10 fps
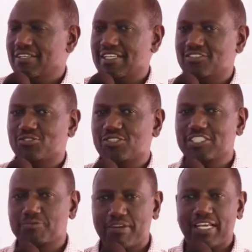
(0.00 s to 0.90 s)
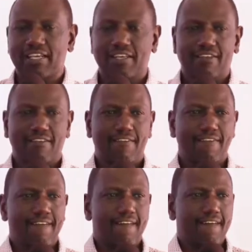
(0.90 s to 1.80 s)
and to display
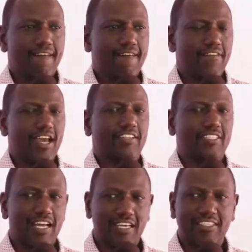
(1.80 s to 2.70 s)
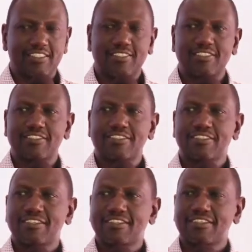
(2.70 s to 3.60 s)
their talents,
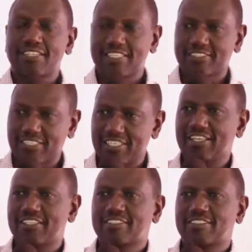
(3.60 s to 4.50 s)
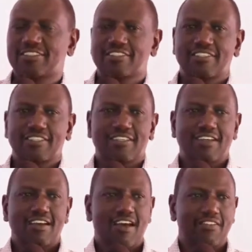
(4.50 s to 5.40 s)
their skills,
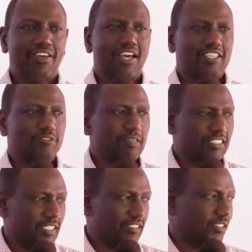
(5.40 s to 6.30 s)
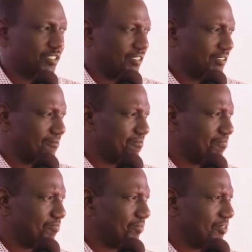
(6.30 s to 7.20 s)
and their expertise.
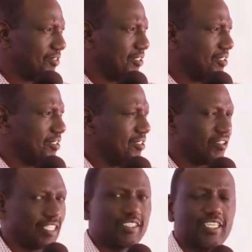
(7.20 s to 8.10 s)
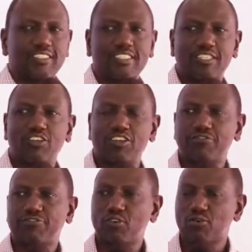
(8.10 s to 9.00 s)
Your Excellency, going
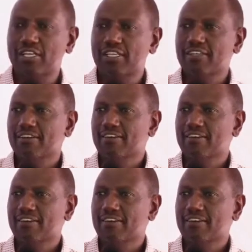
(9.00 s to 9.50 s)
forward